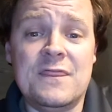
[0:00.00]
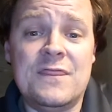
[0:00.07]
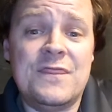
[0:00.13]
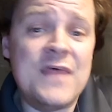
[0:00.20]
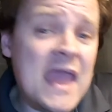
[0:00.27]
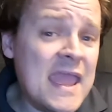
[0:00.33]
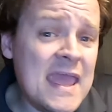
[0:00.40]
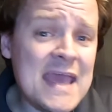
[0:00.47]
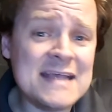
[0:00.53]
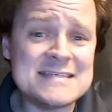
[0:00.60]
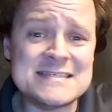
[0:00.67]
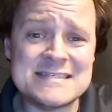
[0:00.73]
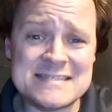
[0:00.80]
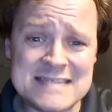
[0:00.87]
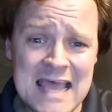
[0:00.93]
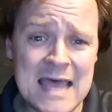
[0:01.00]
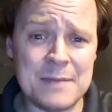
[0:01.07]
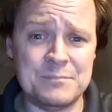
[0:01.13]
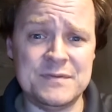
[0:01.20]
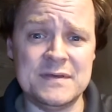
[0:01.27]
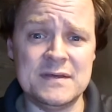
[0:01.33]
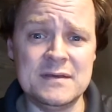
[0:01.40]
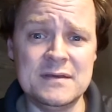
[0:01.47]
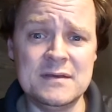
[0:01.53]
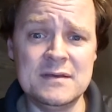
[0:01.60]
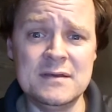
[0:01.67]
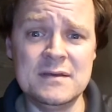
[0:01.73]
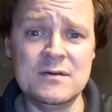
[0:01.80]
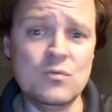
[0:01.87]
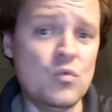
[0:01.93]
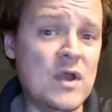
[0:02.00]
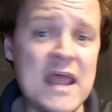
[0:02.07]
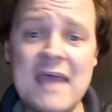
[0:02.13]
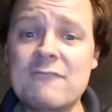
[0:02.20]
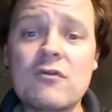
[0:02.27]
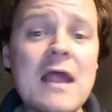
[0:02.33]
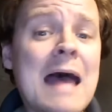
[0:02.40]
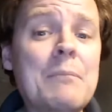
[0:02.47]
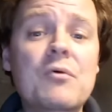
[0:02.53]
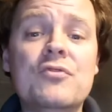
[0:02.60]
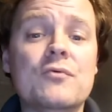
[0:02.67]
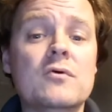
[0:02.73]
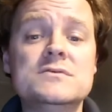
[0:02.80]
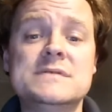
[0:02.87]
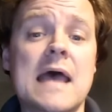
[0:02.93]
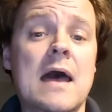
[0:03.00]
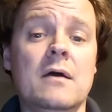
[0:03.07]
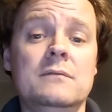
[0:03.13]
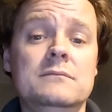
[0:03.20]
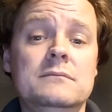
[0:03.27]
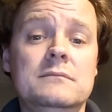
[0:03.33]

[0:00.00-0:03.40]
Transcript: they accept whatever Apple throws out.